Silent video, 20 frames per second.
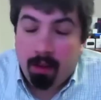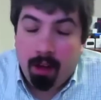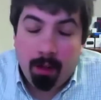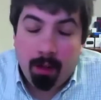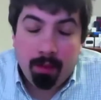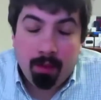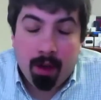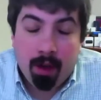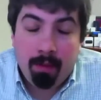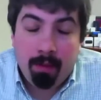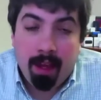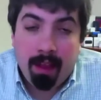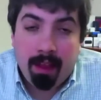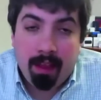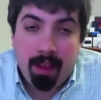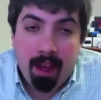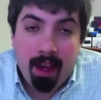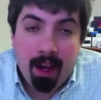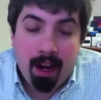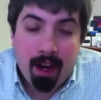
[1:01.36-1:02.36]
helps
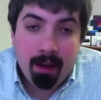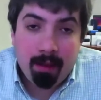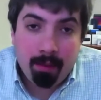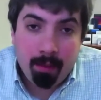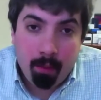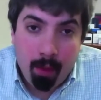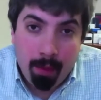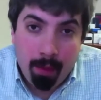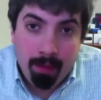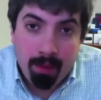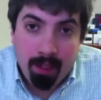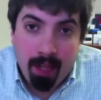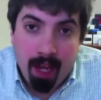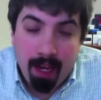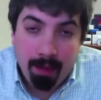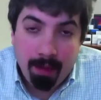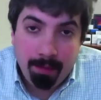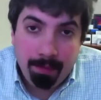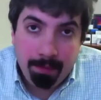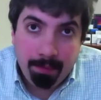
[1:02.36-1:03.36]
automate their
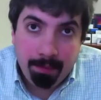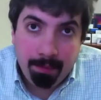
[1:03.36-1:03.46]
website,